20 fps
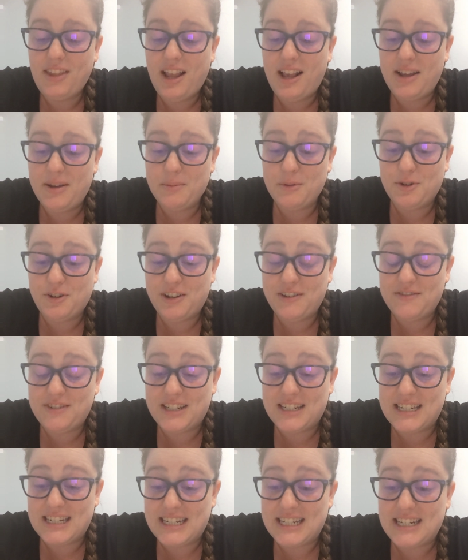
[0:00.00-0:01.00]
I am grieved
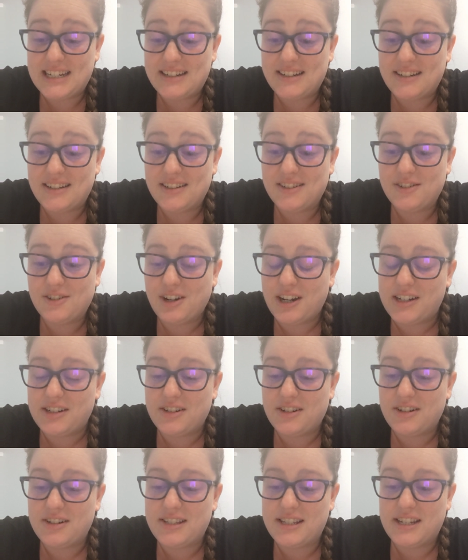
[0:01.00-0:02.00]
indeed, cried
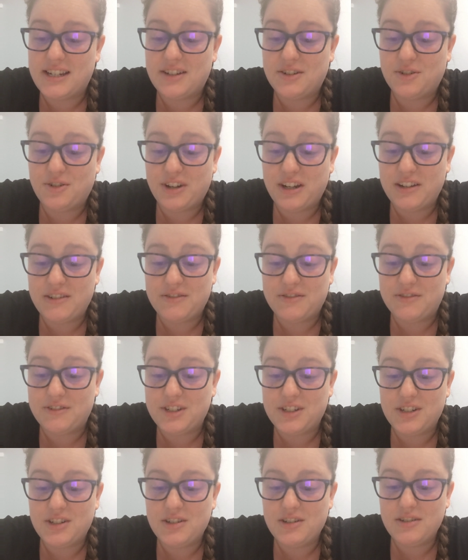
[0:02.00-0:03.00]
Darcy,
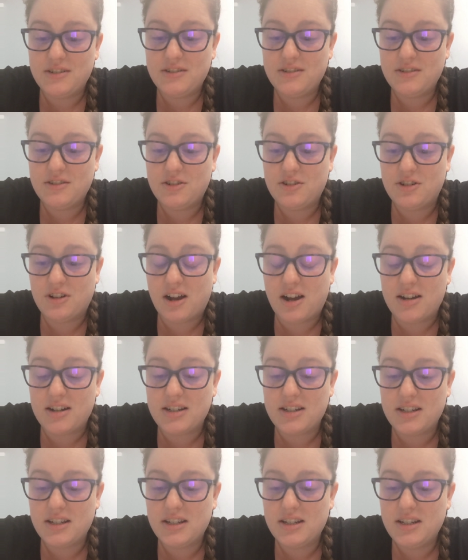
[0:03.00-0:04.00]
grieved,
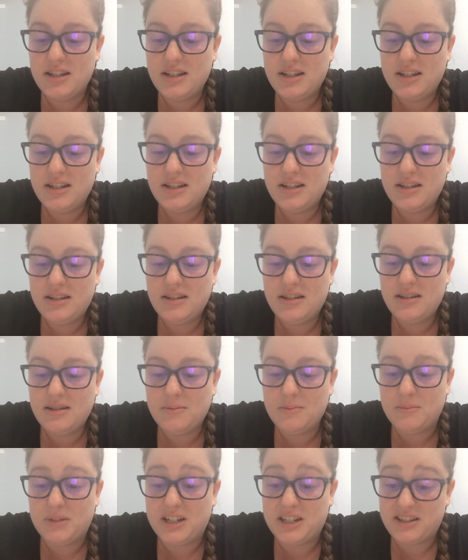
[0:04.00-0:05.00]
shocked.
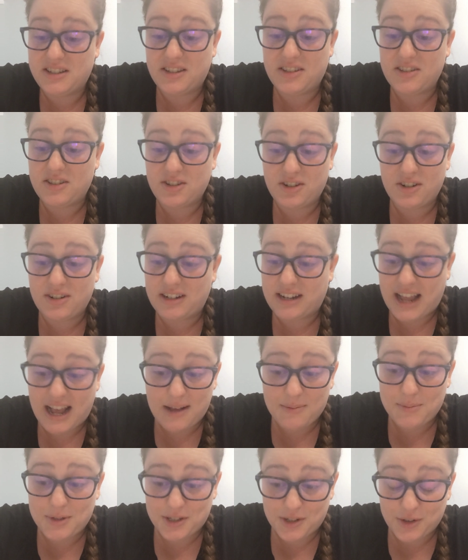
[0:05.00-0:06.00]
But is it certain,
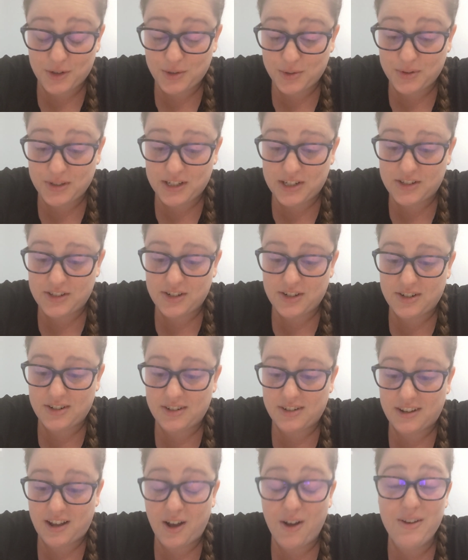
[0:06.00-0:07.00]
absolutely
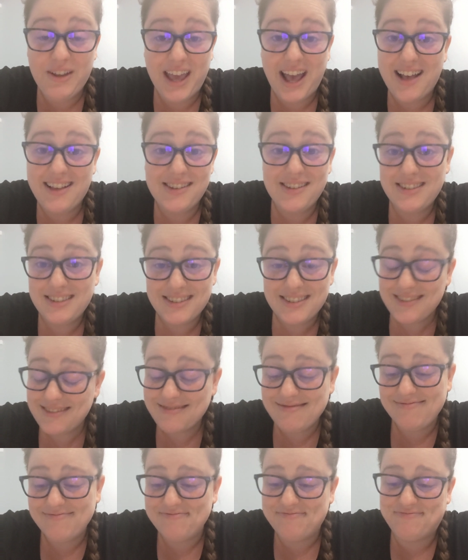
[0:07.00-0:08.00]
certain? Oh, yes.
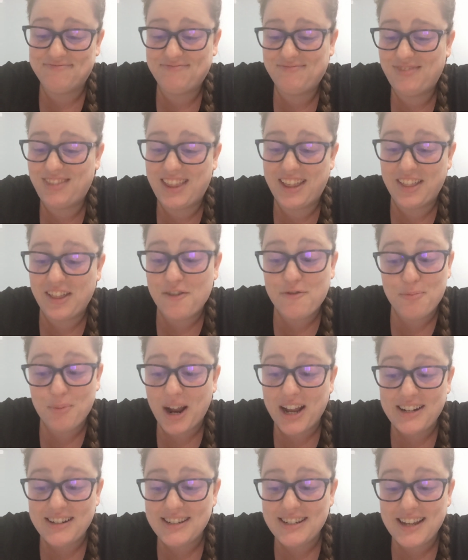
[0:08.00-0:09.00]
They left
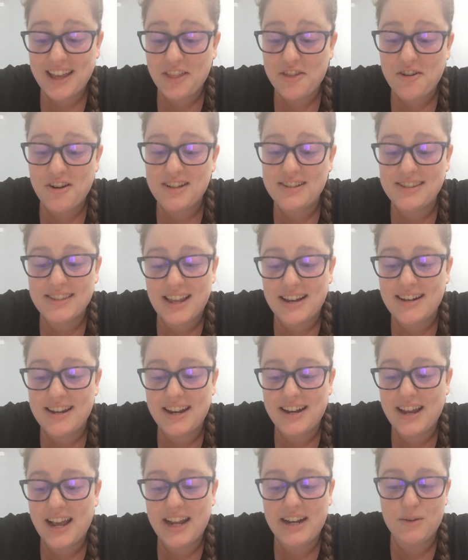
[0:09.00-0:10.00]
Brighton together on
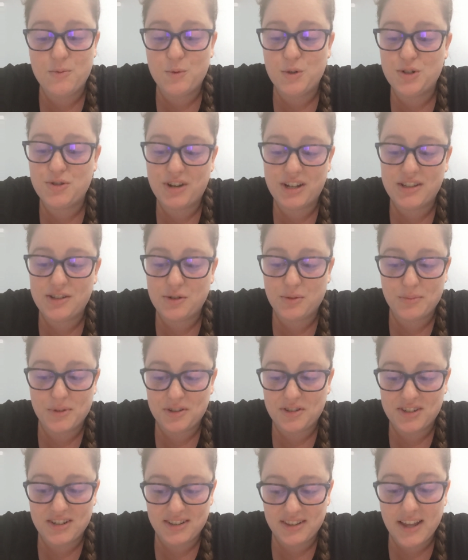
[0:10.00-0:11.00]
Sunday night and were traced
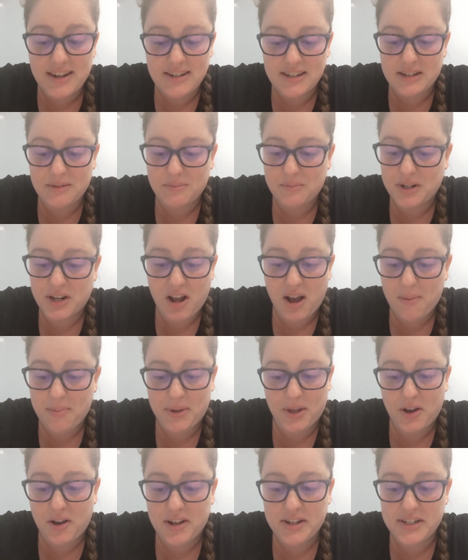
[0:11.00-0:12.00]
almost to London, but not
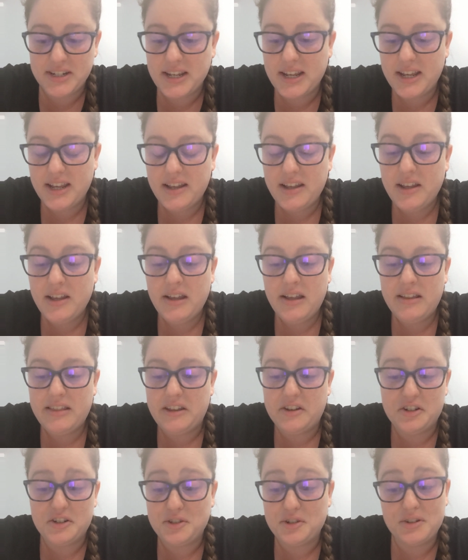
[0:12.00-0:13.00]
beyond.
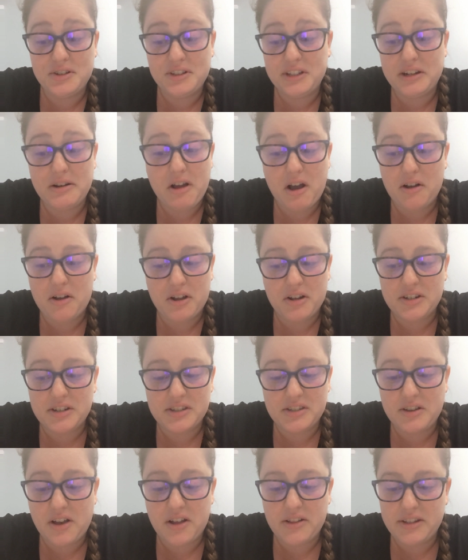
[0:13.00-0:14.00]
They are certainly not gone to
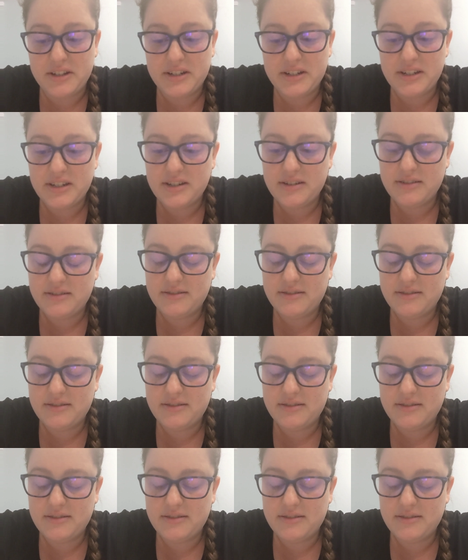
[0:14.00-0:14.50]
Scotland.